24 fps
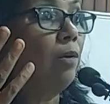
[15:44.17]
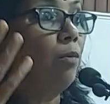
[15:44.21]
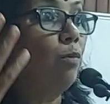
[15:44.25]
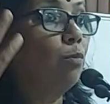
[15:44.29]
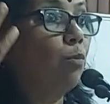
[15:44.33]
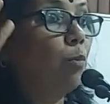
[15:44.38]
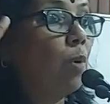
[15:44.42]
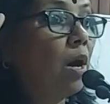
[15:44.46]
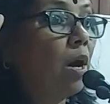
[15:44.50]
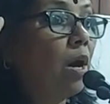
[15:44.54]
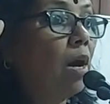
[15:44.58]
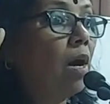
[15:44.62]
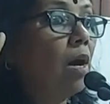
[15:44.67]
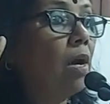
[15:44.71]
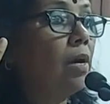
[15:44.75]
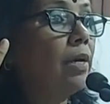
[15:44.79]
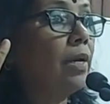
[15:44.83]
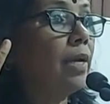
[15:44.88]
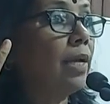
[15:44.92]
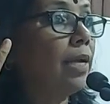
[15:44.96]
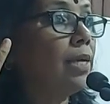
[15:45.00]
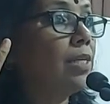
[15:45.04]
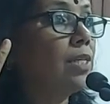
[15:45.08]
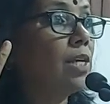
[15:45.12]
that
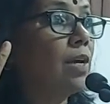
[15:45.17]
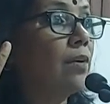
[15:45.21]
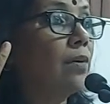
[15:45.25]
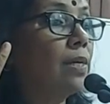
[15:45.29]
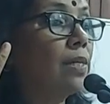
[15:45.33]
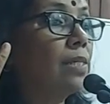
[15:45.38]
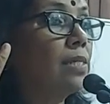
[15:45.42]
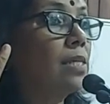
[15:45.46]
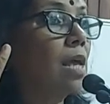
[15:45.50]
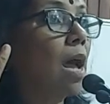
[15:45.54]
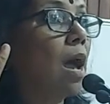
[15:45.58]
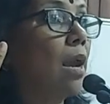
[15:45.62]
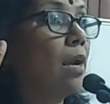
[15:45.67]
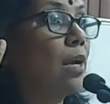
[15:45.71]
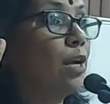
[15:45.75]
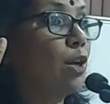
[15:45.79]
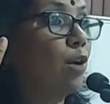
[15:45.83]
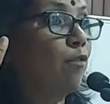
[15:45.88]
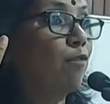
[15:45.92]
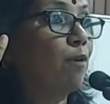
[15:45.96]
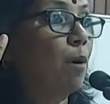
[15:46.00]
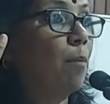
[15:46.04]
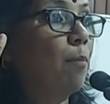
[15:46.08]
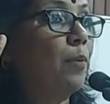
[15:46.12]
world is a result
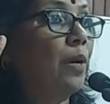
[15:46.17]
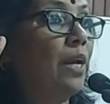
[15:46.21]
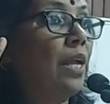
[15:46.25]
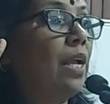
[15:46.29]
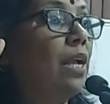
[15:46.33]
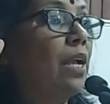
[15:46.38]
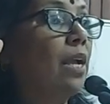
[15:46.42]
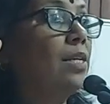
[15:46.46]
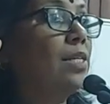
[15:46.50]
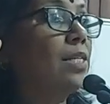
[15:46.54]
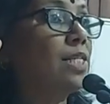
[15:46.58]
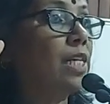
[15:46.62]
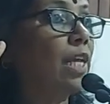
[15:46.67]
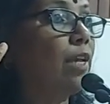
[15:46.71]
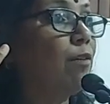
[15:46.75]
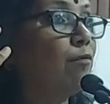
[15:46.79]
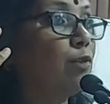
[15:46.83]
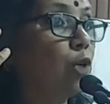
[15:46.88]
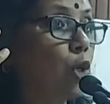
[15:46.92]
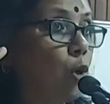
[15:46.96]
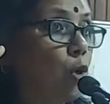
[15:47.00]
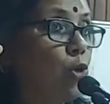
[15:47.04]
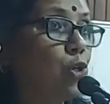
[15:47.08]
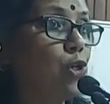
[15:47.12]
of a
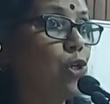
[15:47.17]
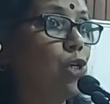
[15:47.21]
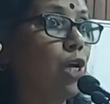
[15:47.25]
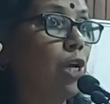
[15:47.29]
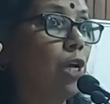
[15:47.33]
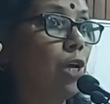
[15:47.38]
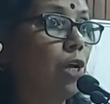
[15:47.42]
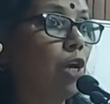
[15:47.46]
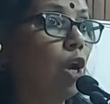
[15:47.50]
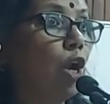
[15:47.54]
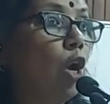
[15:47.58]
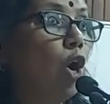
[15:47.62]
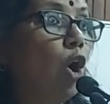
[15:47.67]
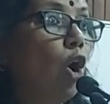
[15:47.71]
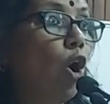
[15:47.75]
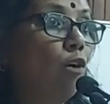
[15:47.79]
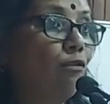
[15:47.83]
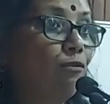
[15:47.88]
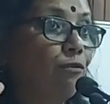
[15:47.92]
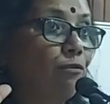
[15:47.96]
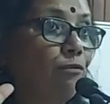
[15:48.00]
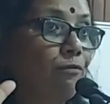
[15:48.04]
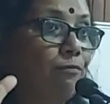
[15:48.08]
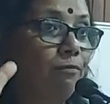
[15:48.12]
preconceived notion
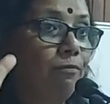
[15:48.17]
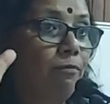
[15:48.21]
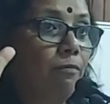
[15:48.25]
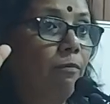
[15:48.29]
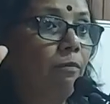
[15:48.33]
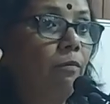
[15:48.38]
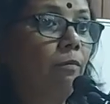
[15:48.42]
of